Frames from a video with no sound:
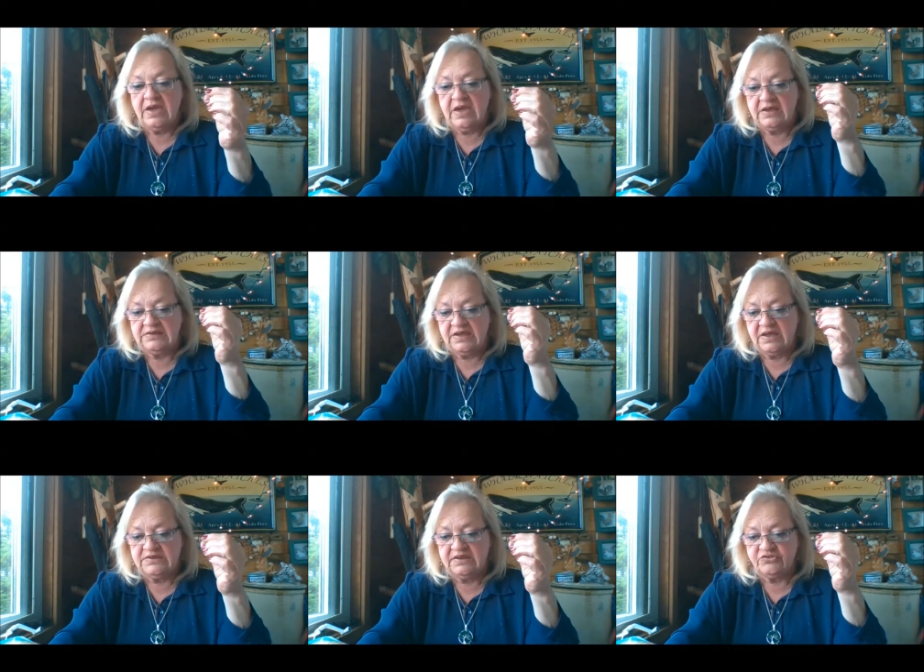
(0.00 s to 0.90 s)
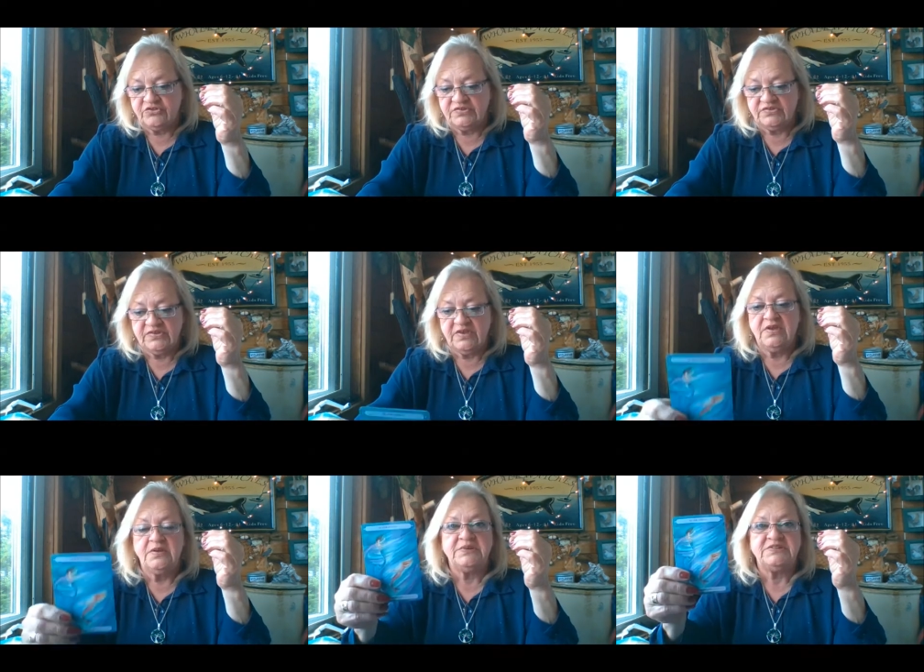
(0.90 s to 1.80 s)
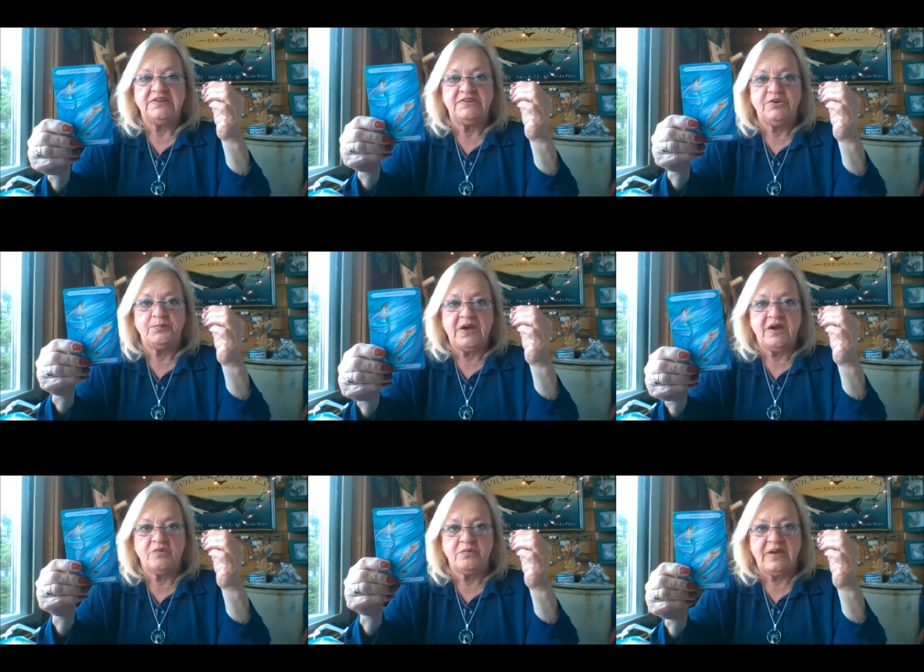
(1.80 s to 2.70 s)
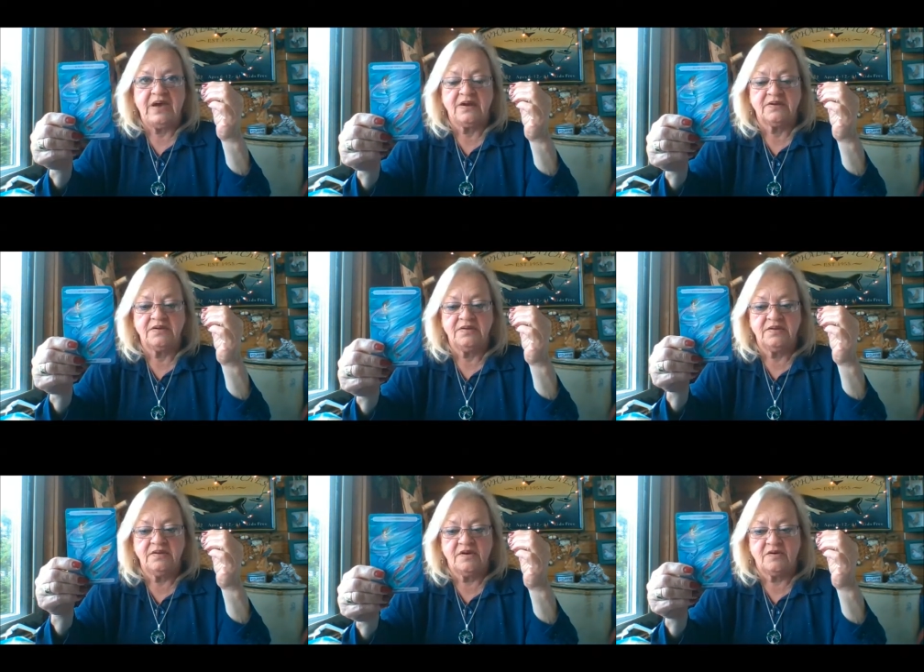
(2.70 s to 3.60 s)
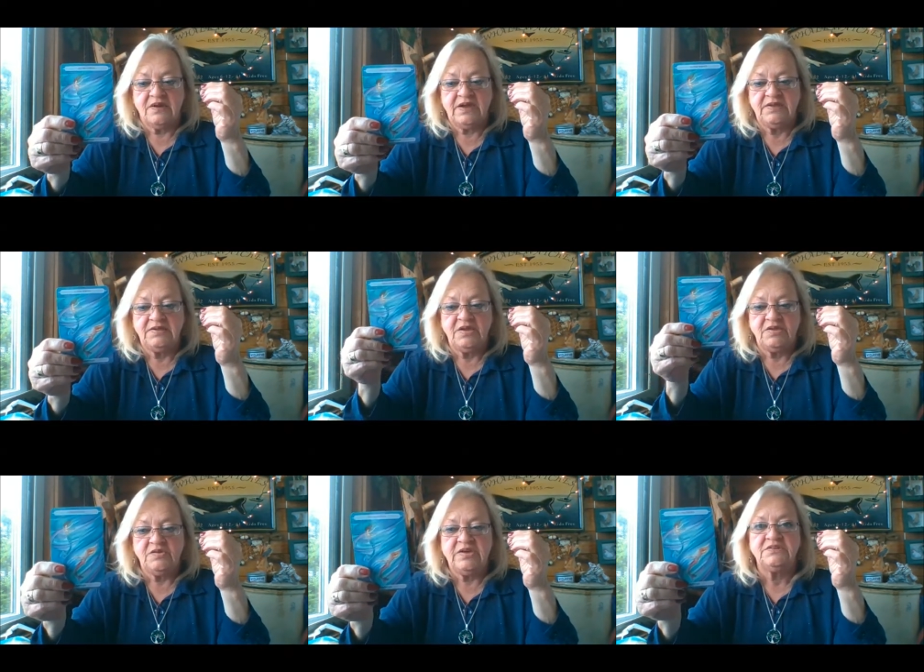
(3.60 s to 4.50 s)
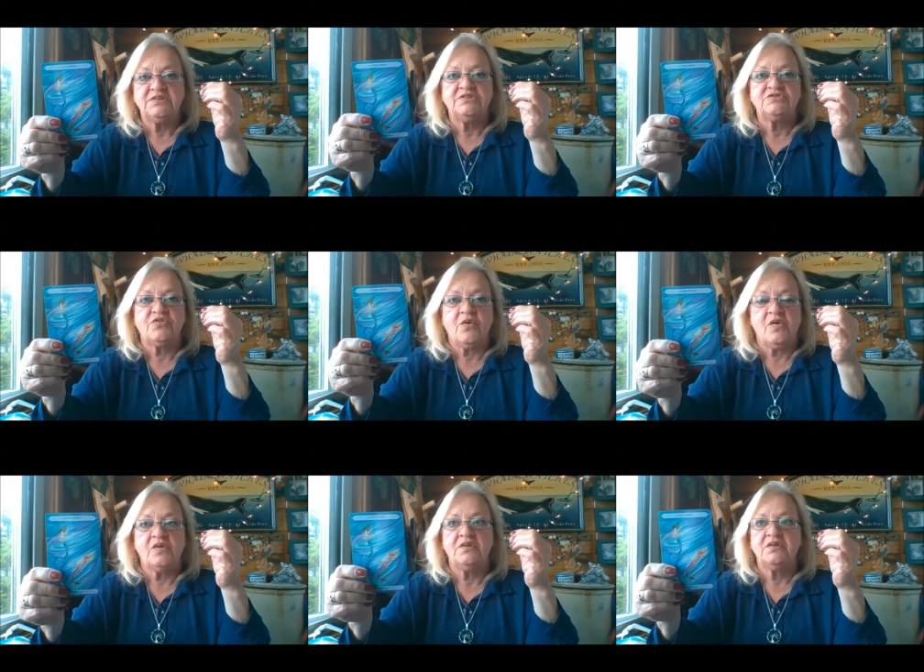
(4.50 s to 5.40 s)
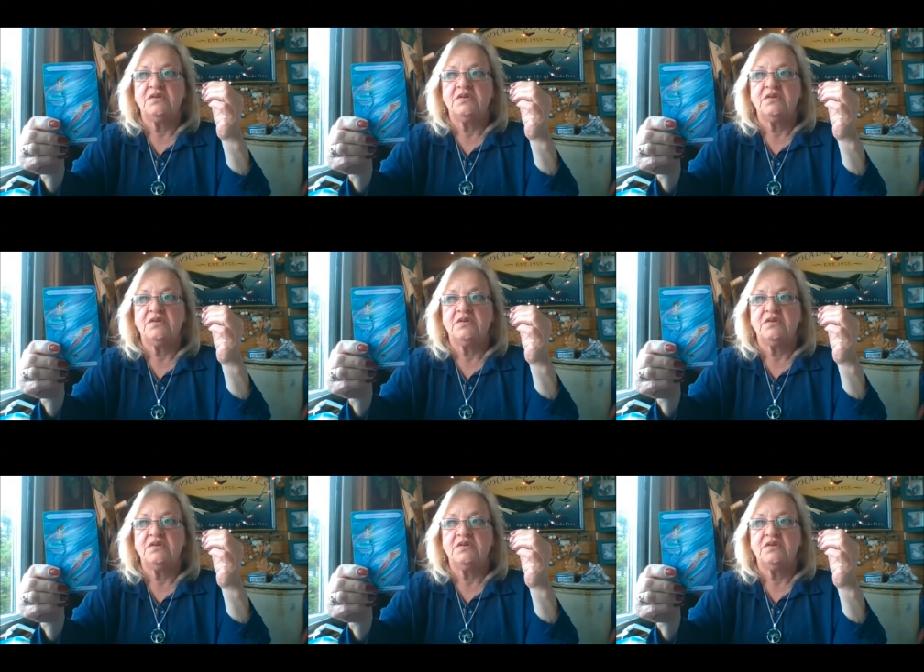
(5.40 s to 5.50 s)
and addictions. But take your power back, all right? You get in control